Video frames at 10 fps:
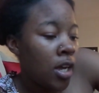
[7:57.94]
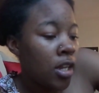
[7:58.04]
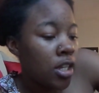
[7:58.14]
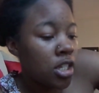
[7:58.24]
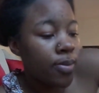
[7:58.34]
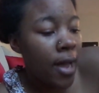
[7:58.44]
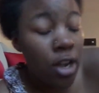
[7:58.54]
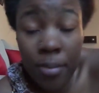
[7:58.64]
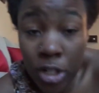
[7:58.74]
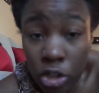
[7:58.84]
This is probably
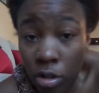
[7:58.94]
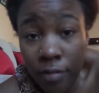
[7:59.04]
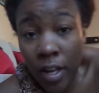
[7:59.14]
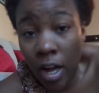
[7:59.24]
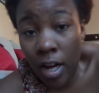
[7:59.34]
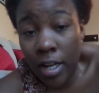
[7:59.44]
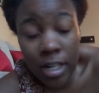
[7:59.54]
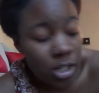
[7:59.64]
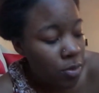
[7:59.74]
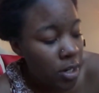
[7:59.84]
going to be a short vlog
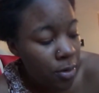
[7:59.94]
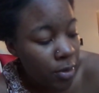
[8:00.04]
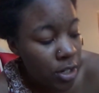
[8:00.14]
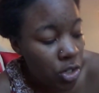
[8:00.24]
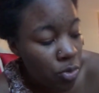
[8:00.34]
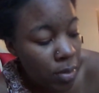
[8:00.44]
because we didn't really do